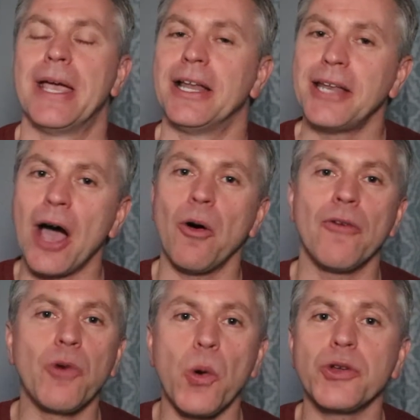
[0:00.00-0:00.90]
Now,
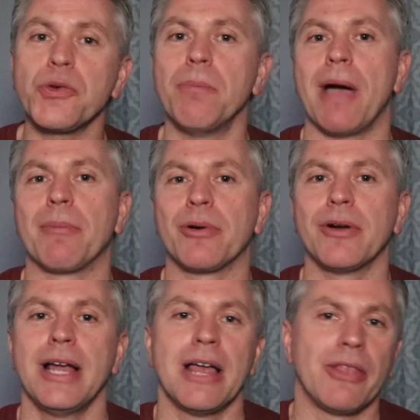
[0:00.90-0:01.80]
of course,
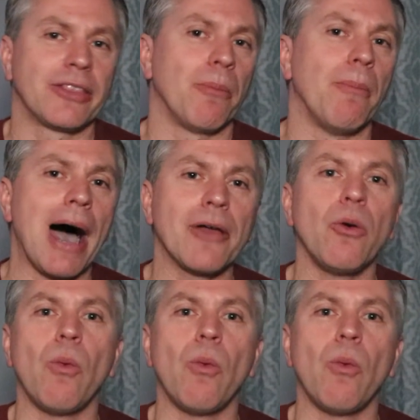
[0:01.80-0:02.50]
remember that the Model